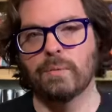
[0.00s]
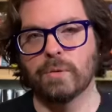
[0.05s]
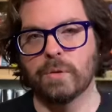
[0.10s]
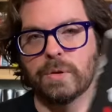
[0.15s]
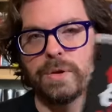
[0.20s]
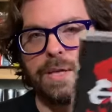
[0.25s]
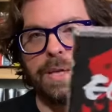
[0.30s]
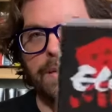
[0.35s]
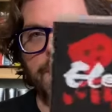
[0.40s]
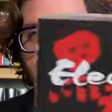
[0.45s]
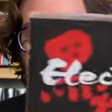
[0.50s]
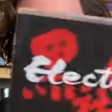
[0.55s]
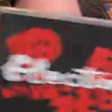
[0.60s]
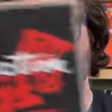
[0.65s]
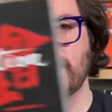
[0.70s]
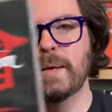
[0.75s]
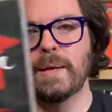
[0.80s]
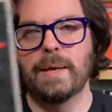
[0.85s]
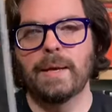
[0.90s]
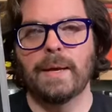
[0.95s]
release.
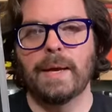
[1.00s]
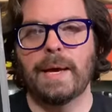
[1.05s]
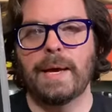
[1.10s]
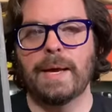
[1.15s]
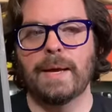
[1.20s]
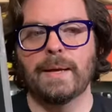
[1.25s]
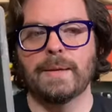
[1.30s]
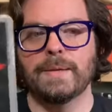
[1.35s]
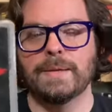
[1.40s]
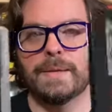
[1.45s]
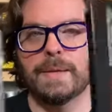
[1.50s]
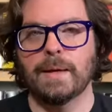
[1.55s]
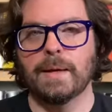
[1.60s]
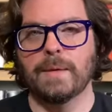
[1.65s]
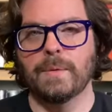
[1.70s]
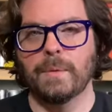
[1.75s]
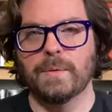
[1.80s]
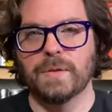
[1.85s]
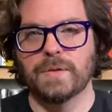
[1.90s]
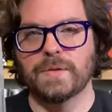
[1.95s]
And
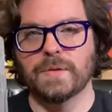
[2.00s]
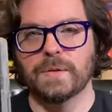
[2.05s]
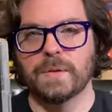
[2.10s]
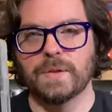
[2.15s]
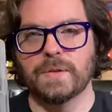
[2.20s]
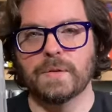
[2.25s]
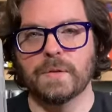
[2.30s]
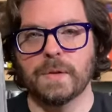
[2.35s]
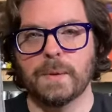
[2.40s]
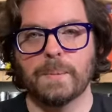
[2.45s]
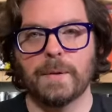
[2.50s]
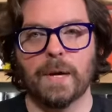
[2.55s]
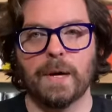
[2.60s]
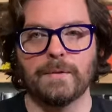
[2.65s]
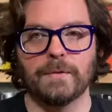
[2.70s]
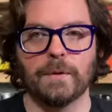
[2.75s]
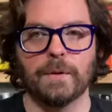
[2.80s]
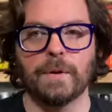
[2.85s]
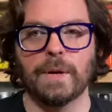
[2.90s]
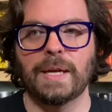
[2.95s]
with the slip
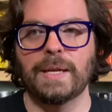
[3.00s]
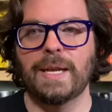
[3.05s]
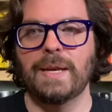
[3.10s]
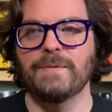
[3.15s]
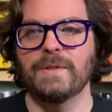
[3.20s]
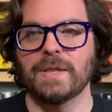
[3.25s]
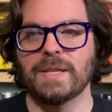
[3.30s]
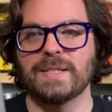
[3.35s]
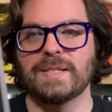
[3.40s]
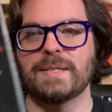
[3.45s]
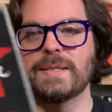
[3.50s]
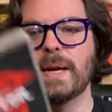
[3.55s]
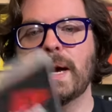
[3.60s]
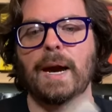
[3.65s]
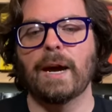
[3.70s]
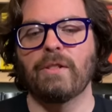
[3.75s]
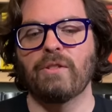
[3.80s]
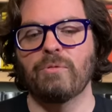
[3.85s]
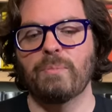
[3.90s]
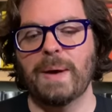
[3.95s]
cover and even the
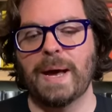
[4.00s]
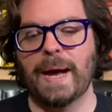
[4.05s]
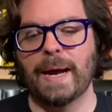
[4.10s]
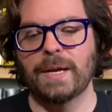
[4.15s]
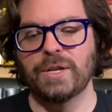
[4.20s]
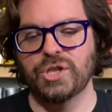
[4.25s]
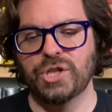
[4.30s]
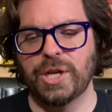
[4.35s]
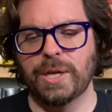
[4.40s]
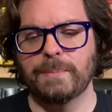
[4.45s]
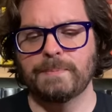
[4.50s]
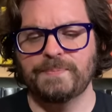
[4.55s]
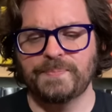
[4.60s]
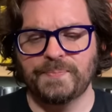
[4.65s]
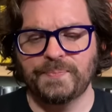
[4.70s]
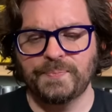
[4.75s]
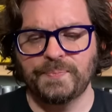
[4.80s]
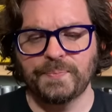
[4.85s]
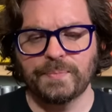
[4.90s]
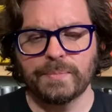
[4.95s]
style of packaging.
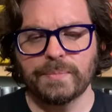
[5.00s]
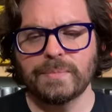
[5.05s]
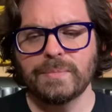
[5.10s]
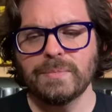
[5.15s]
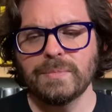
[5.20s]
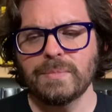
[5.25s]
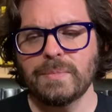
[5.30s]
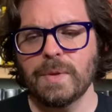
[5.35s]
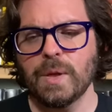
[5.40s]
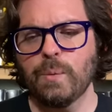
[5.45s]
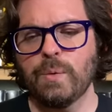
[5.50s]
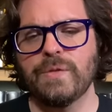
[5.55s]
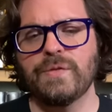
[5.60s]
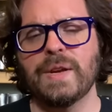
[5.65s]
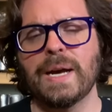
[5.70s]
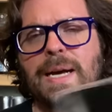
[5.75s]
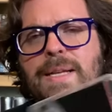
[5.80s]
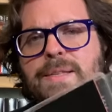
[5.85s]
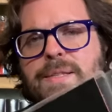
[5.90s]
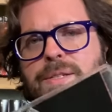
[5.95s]
We've
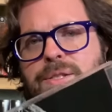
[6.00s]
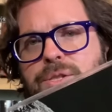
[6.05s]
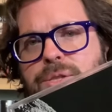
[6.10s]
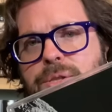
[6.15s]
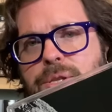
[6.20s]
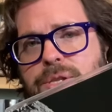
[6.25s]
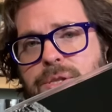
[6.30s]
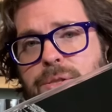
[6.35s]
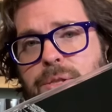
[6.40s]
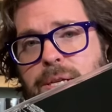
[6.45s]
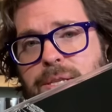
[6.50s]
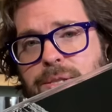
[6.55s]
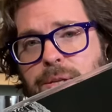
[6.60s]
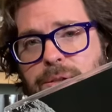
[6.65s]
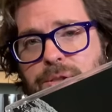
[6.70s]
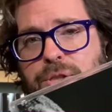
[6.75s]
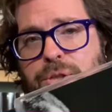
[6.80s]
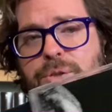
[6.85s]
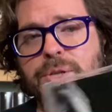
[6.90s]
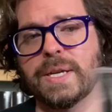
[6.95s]
got it's
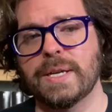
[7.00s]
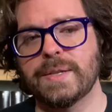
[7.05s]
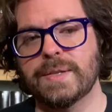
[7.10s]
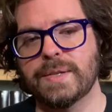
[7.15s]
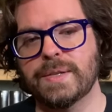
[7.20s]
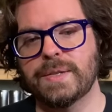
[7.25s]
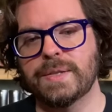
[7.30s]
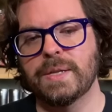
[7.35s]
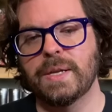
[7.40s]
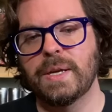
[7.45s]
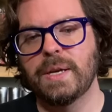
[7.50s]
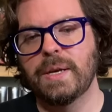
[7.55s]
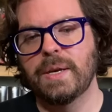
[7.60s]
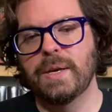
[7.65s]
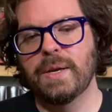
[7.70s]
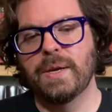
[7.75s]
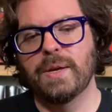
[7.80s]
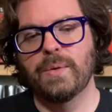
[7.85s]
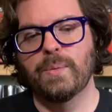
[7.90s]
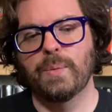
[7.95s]
on 2 discs.
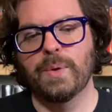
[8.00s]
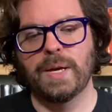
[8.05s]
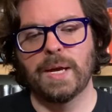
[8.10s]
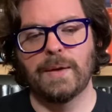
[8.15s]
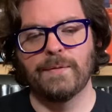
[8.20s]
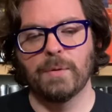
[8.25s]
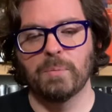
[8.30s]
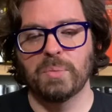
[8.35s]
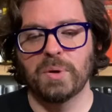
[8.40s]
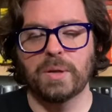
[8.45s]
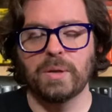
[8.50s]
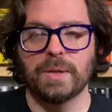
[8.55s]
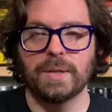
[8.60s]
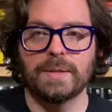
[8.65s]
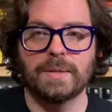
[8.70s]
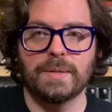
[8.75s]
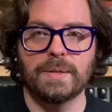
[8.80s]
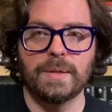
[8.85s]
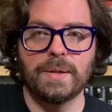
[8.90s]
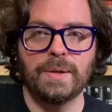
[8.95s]
We have a
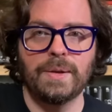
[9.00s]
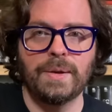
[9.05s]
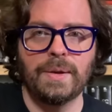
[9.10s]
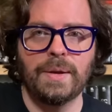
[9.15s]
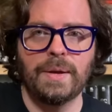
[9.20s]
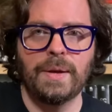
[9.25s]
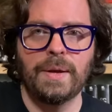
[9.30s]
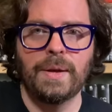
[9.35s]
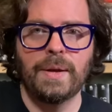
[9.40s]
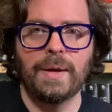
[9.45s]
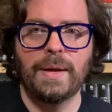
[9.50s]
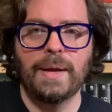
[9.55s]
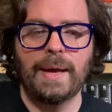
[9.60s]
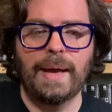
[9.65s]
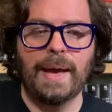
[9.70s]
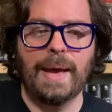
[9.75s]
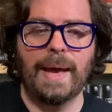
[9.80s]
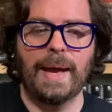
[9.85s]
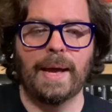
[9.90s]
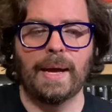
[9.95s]
booklet
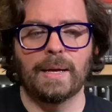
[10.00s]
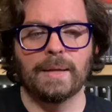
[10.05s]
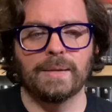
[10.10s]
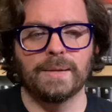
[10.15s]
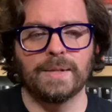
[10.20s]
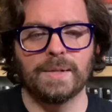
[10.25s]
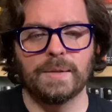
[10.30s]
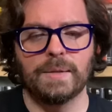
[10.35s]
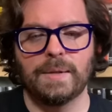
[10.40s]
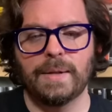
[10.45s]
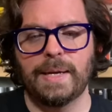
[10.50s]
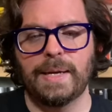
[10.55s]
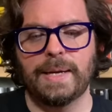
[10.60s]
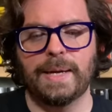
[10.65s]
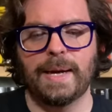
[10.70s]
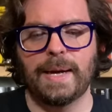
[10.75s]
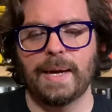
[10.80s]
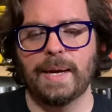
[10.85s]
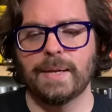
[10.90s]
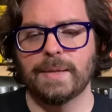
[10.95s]
and it
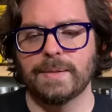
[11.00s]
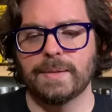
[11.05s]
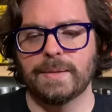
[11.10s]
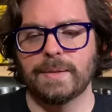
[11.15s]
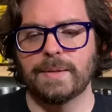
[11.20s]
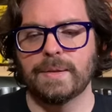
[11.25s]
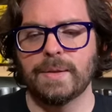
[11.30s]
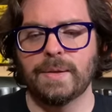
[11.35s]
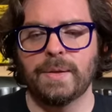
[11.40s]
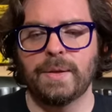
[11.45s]
has